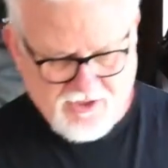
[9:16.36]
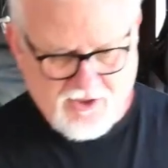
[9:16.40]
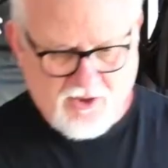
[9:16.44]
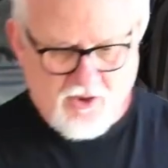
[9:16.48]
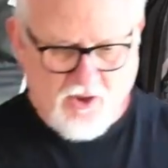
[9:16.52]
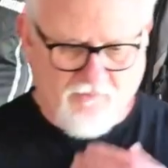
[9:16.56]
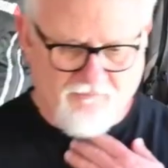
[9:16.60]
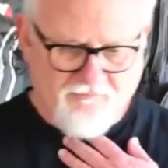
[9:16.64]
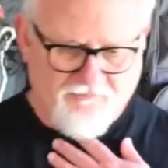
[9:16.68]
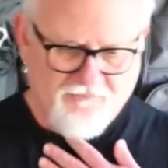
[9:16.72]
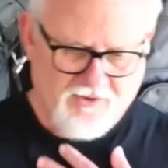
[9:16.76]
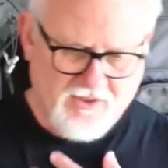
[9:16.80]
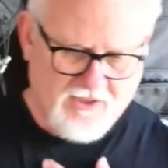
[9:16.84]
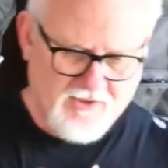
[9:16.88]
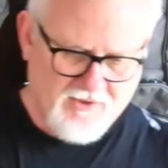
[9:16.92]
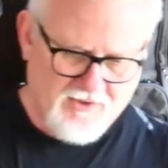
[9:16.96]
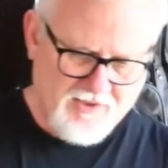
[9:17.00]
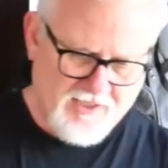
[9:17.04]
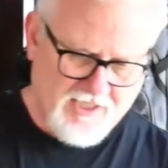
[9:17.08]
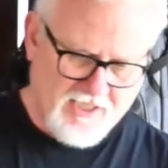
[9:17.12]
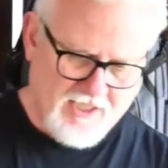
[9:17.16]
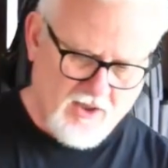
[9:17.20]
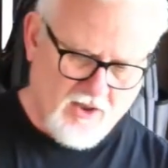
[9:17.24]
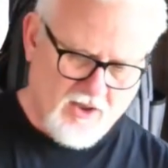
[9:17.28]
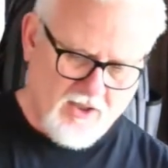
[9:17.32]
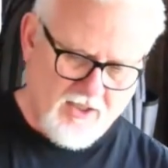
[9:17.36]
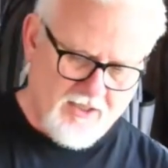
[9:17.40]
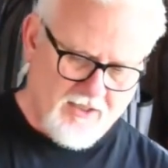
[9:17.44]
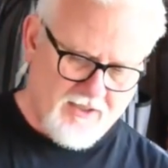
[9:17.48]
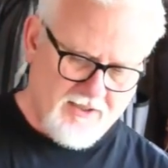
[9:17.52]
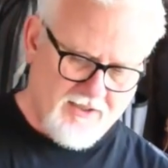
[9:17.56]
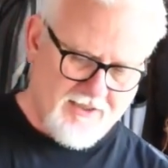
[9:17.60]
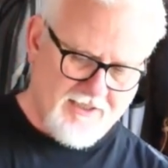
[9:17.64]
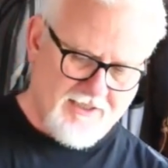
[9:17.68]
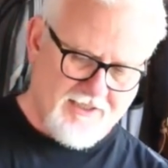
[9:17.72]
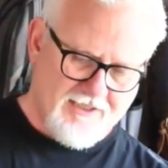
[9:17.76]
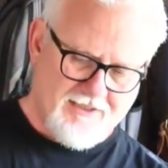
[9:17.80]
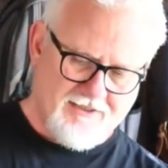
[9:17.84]
confident that
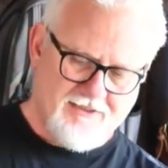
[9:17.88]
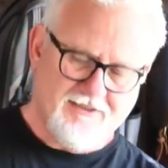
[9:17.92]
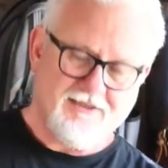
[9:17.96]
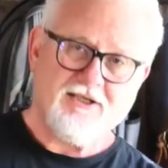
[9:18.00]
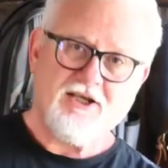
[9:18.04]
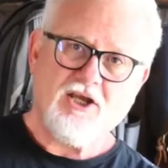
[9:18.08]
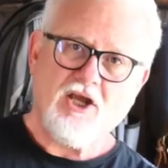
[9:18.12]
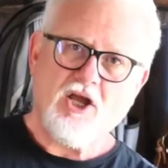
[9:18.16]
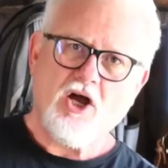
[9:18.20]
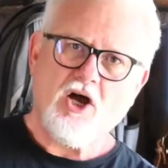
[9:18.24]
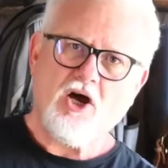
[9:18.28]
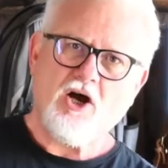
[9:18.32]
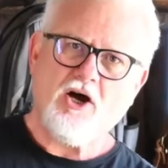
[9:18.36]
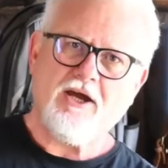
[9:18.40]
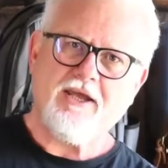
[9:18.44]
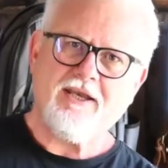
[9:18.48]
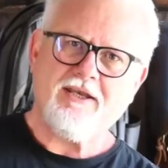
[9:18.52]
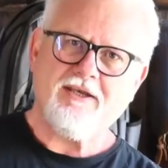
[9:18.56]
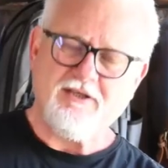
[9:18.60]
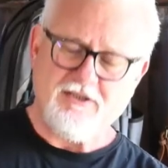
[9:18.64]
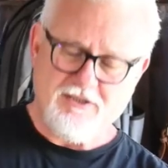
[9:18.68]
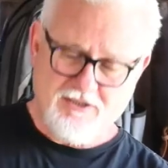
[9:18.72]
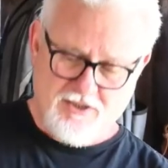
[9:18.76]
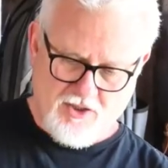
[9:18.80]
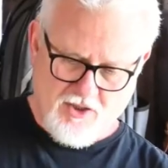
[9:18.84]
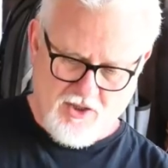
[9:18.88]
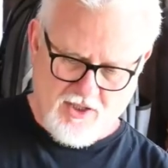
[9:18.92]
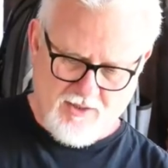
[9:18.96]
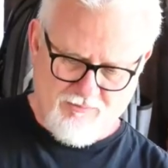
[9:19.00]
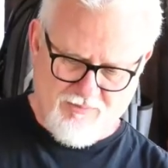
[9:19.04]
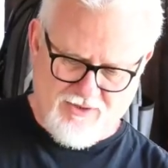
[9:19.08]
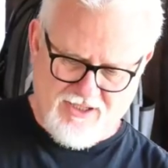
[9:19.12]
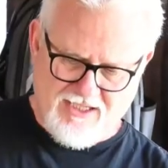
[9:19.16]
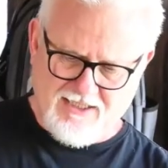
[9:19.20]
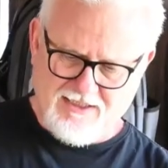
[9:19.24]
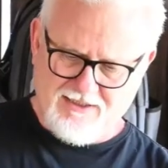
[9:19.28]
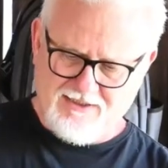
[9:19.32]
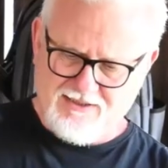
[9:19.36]
I'd
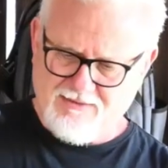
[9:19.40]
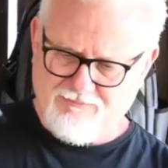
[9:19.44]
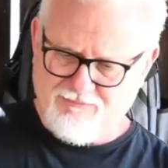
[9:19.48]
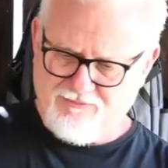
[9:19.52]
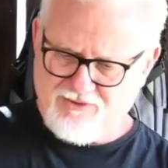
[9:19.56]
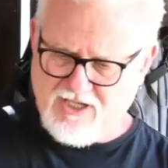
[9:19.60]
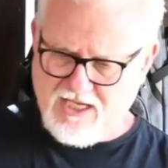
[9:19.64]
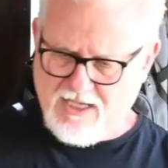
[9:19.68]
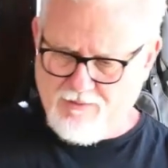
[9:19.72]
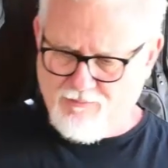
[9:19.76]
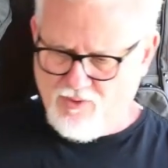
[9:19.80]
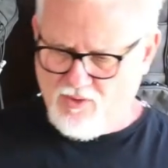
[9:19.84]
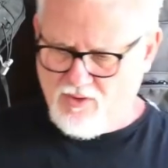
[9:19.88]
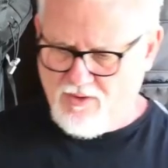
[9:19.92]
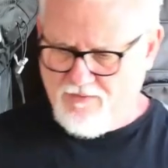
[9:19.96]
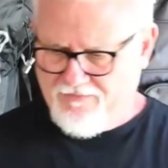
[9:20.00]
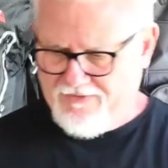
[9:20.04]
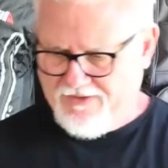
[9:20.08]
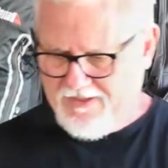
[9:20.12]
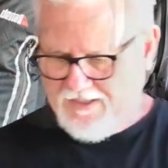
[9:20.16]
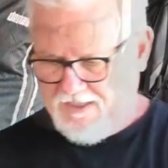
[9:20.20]
be in some trouble.